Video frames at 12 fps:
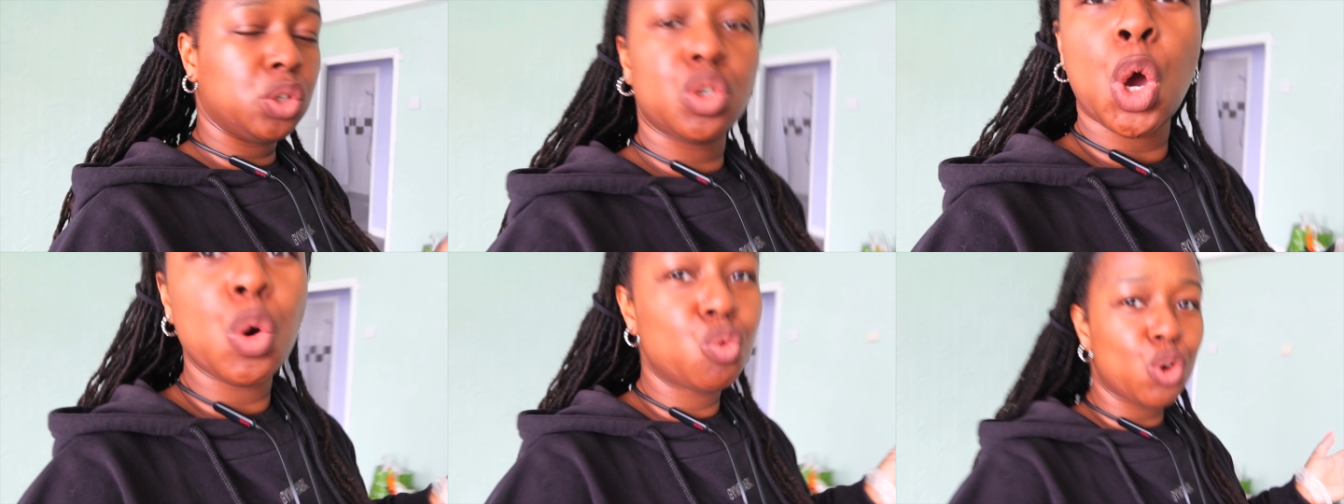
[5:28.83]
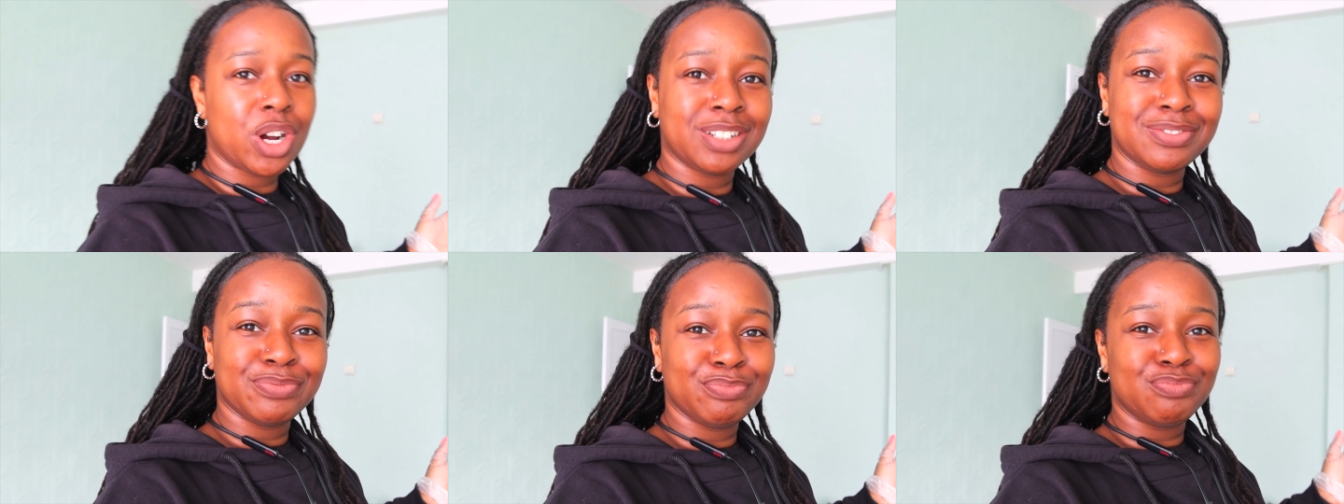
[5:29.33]
you know
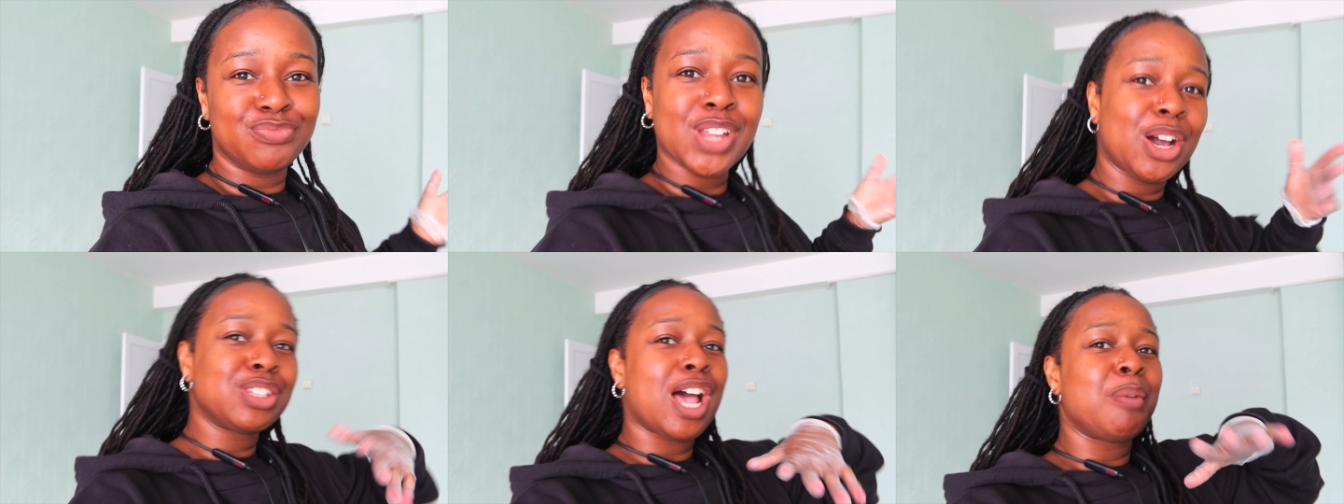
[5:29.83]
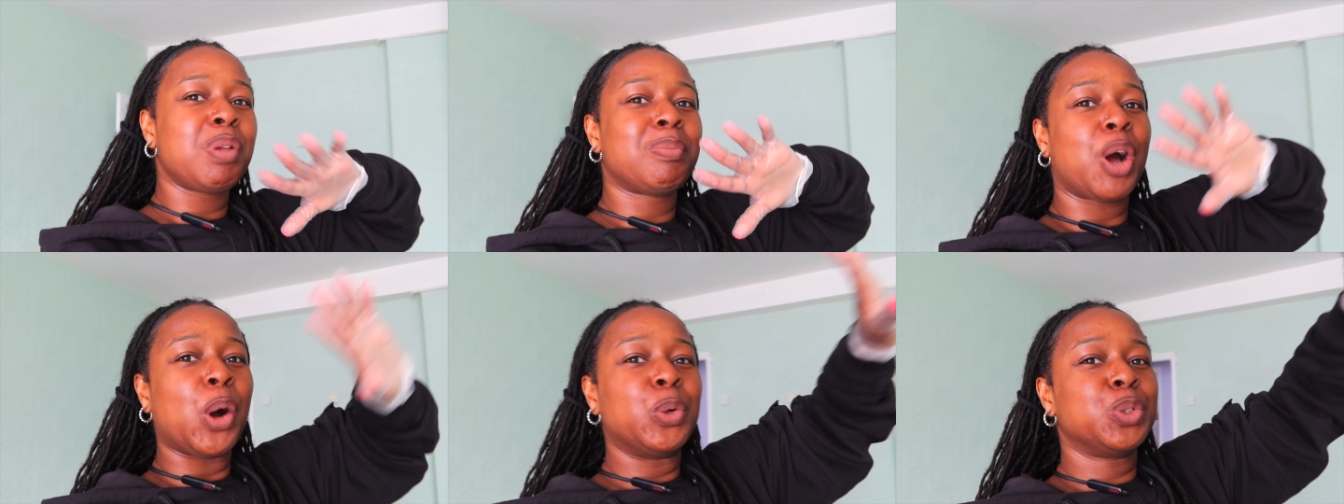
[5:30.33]
what? Now that I'm in
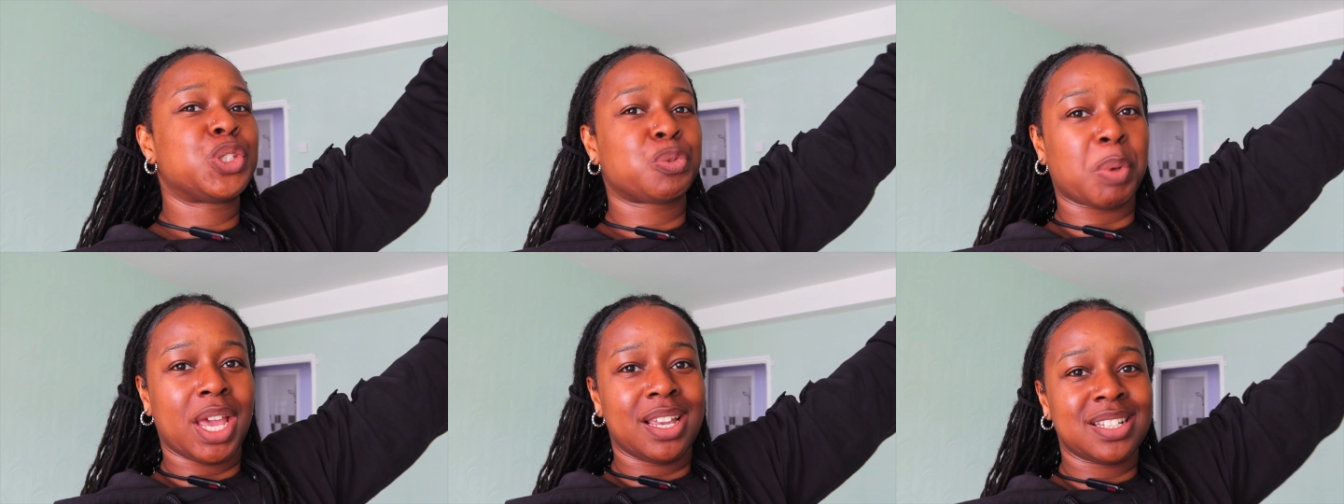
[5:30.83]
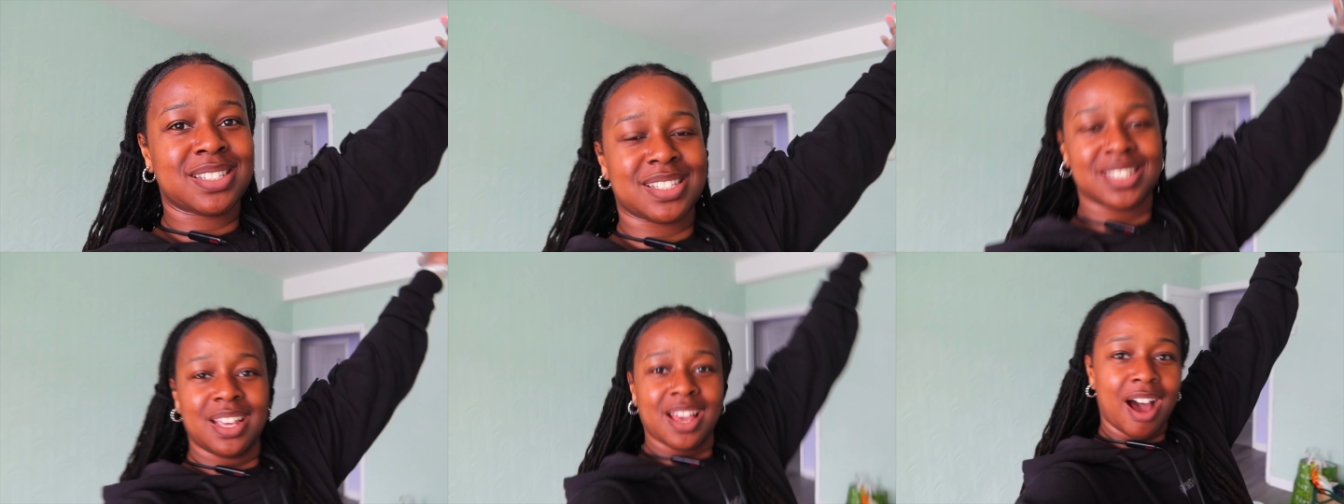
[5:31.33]
my own space,